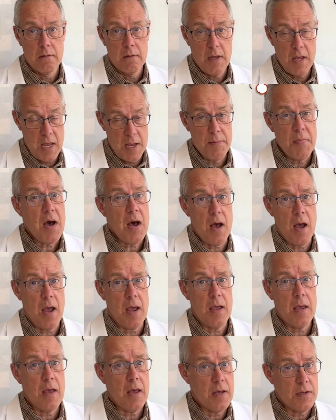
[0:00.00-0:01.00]

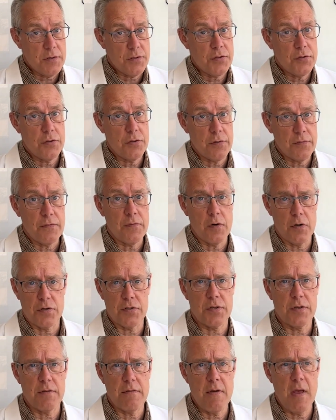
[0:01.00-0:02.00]
MI as your
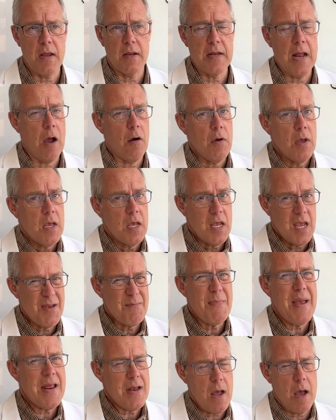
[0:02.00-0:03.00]
first thing. Now, it
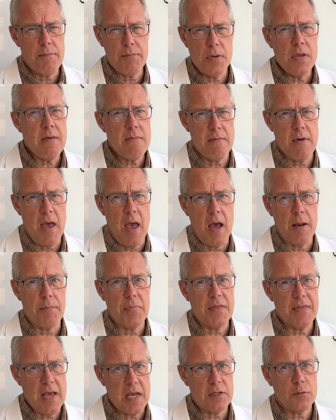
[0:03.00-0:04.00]
may not be that,
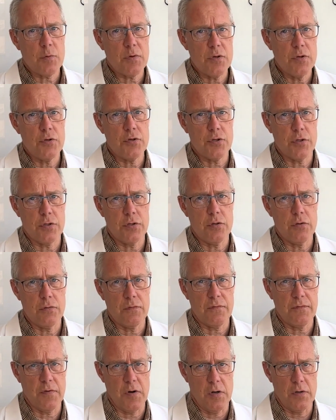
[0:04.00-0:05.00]
but that's what you should do
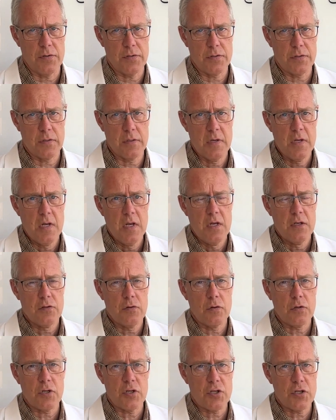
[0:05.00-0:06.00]
first.
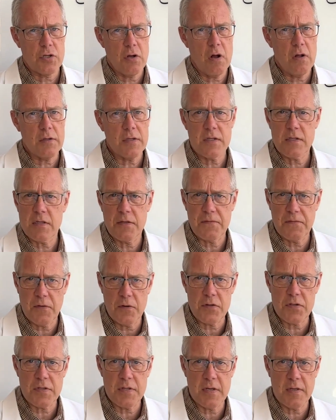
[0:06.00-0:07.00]
So Gestalt is the
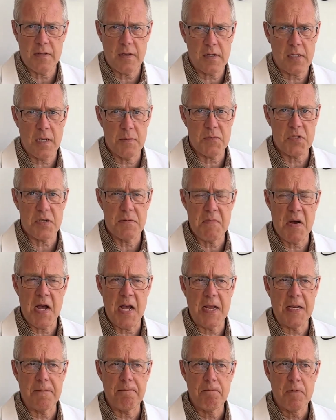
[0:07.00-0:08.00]
first thing that comes to
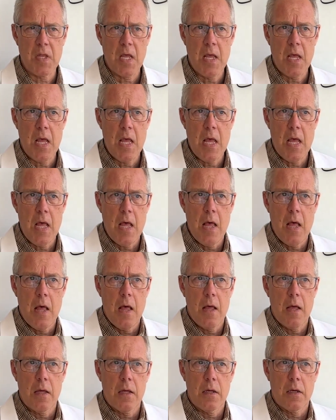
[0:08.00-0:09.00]
mind.
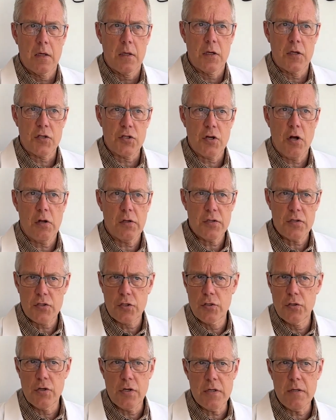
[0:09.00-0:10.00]
Gestalt is
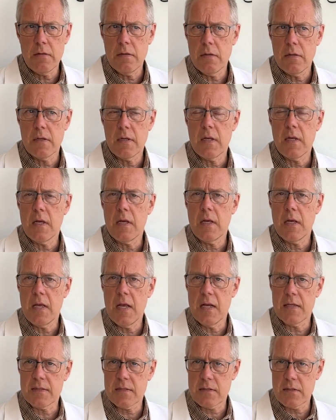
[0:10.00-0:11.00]
good.
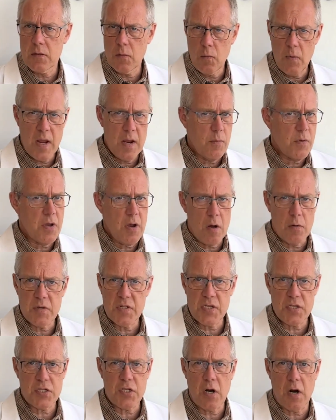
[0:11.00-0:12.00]
It's the way we always
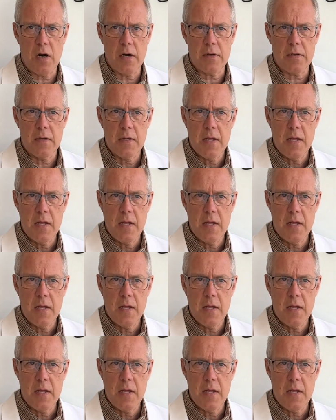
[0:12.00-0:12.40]
start.